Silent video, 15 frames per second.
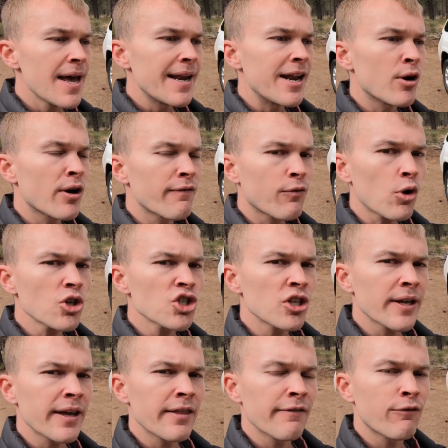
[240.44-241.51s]
Now
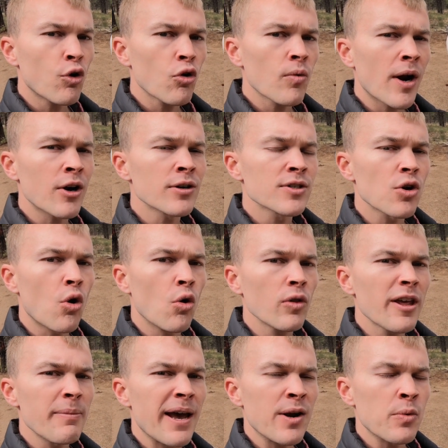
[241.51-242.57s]
unfortunately, the 4Runner is
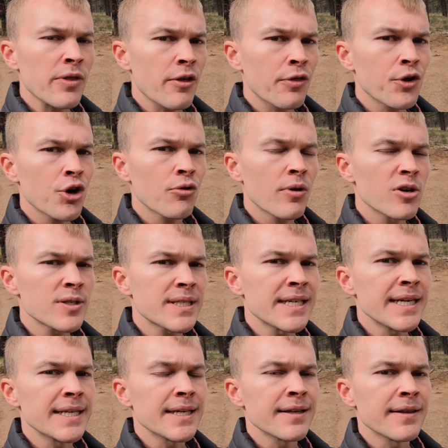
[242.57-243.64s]
only made with a third row
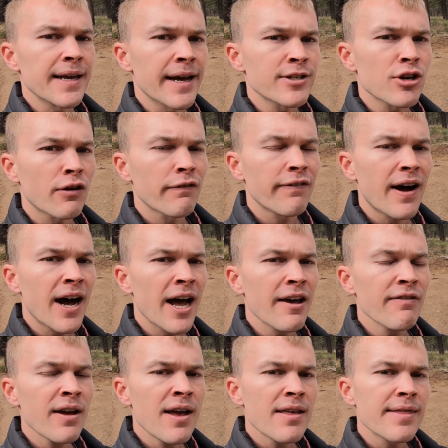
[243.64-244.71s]
seat in the SR5,
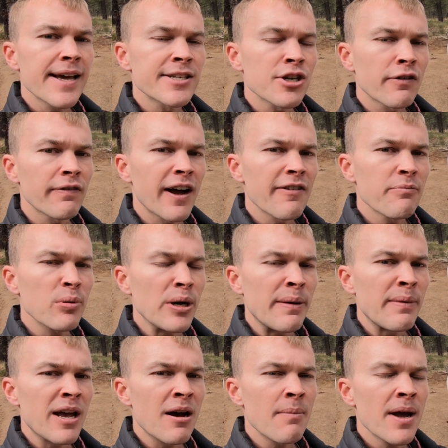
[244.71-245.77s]
the SR5
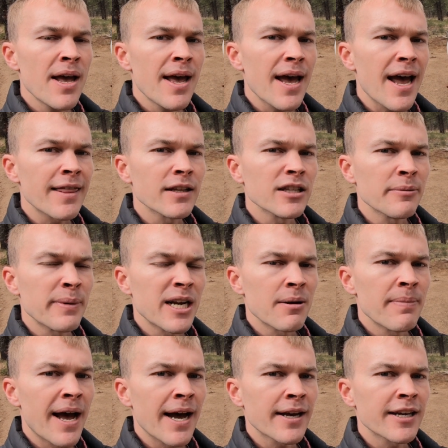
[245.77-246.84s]
Premium, and the Limited
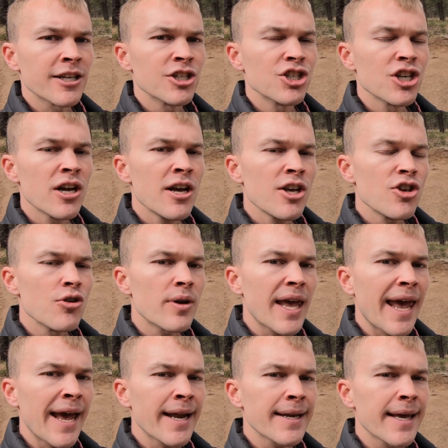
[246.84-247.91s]
package. You
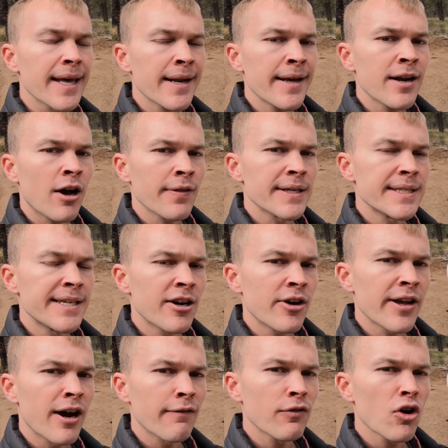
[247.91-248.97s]
can't get it on the
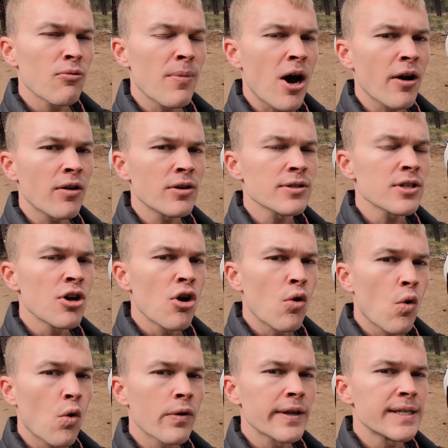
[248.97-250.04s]
TRD OffRoad models
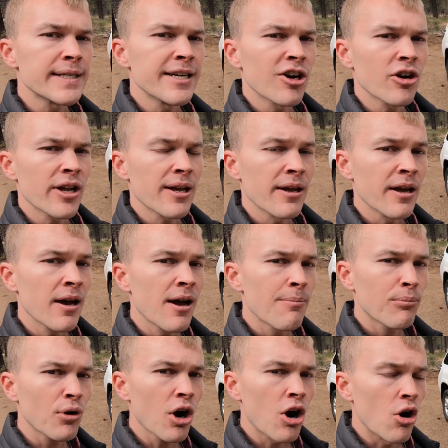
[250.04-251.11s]
or the TRD
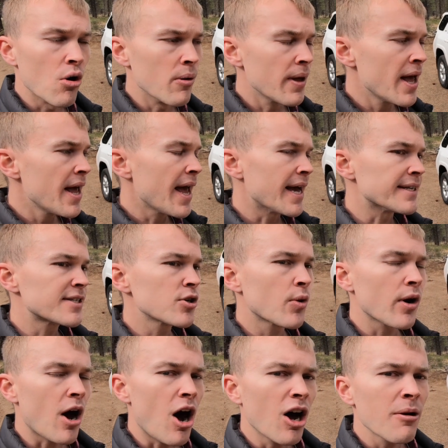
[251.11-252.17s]
Pro. And so
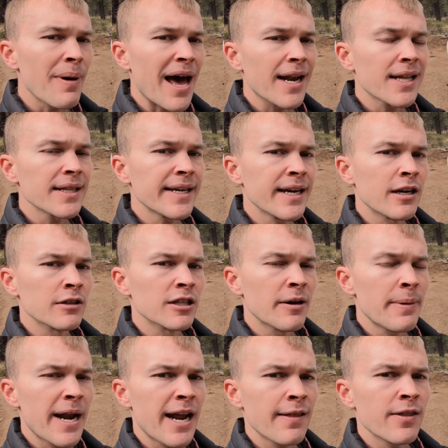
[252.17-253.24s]
it automatically
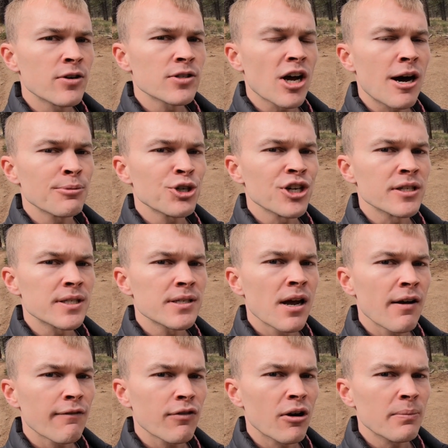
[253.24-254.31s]
eliminated those options
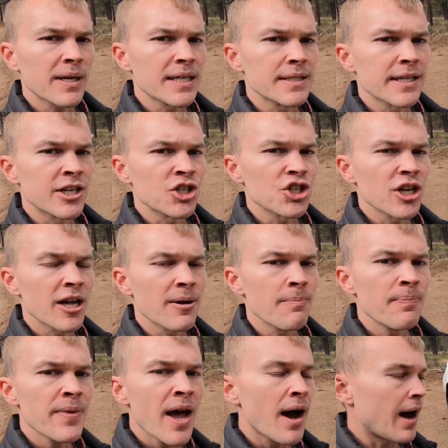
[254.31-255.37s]
from contention.
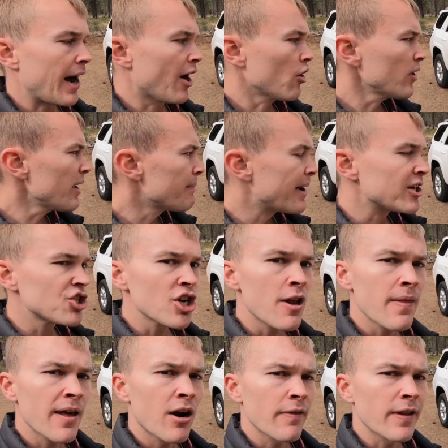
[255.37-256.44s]
I already
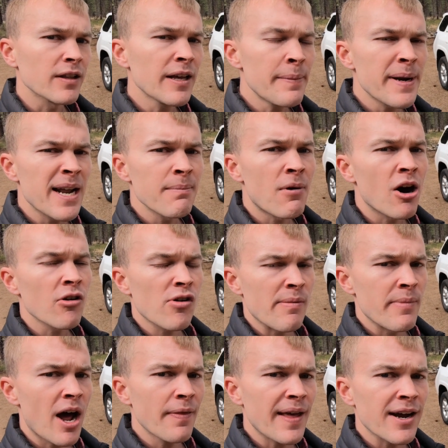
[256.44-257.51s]
mentioned that on the Limited model,
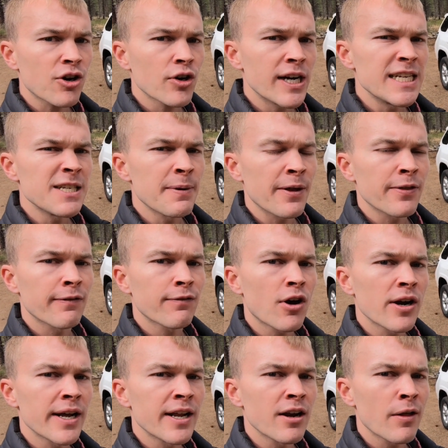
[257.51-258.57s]
I'm not that crazy about the
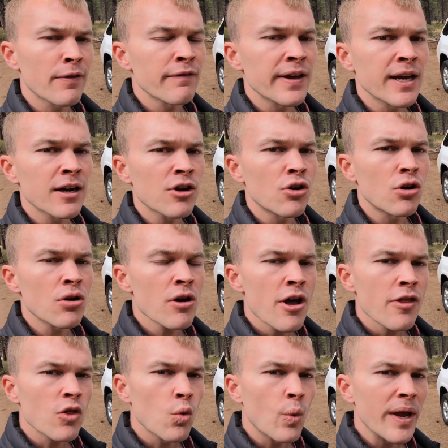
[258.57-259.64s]
front end on the vehicle,
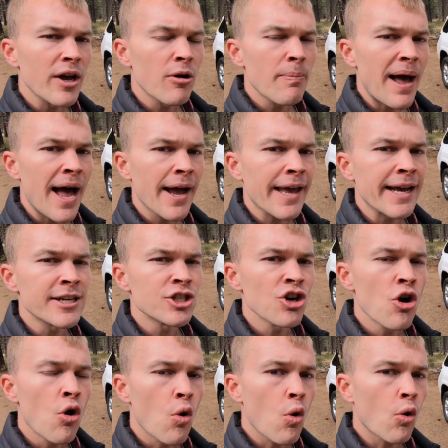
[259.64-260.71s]
the wheel package,
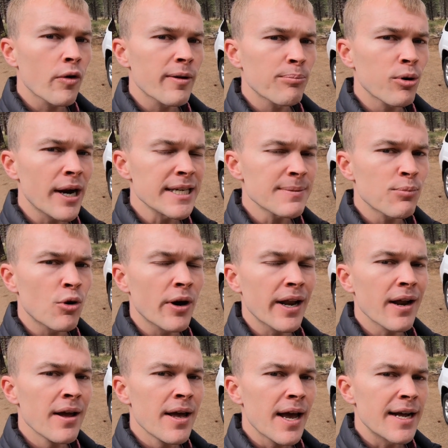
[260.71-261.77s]
or the price
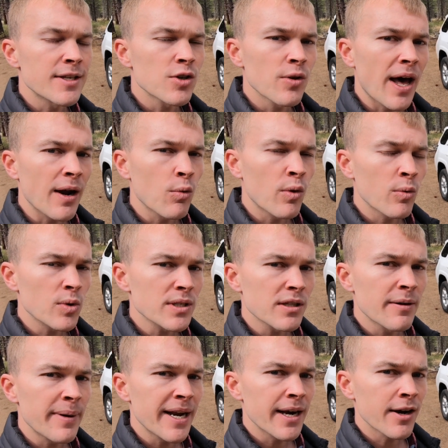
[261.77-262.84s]
point, and so that one was
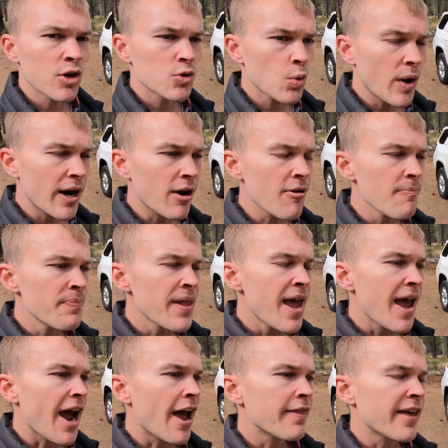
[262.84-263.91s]
eliminated as well.
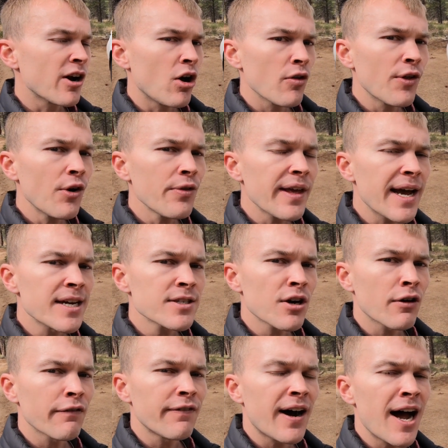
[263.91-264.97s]
And then although the
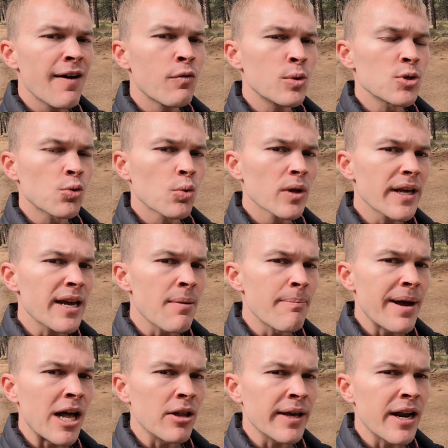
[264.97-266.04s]
SR5 was a really
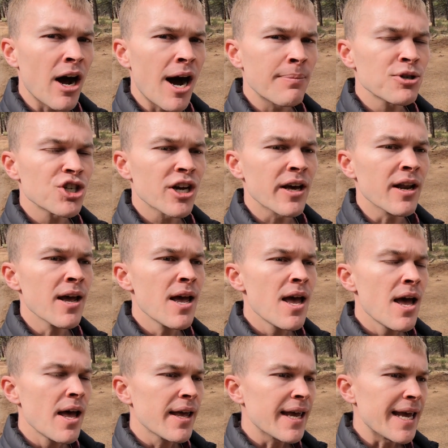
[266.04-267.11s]
compelling option,
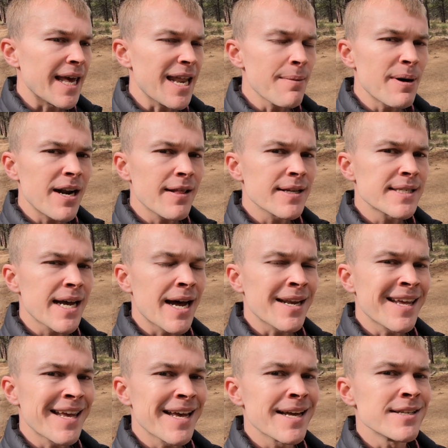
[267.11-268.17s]
anybody that's
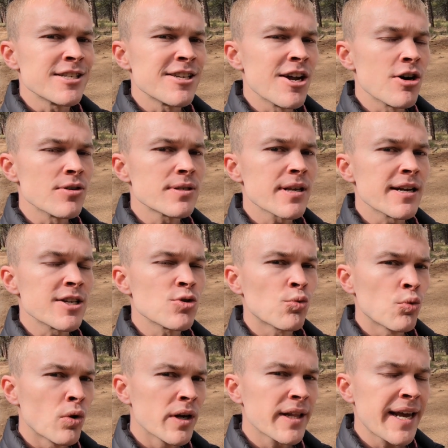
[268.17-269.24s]
had kids knows that it's
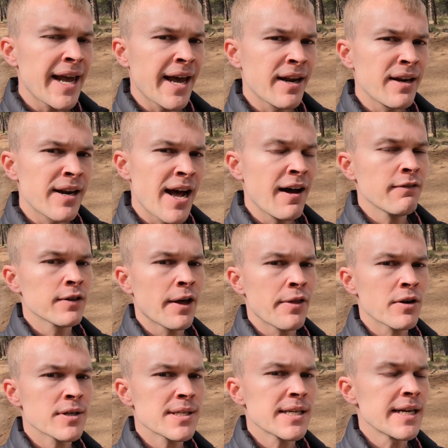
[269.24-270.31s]
really handy to have
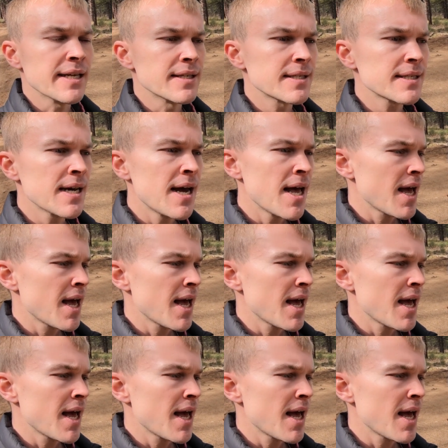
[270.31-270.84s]
leather seats.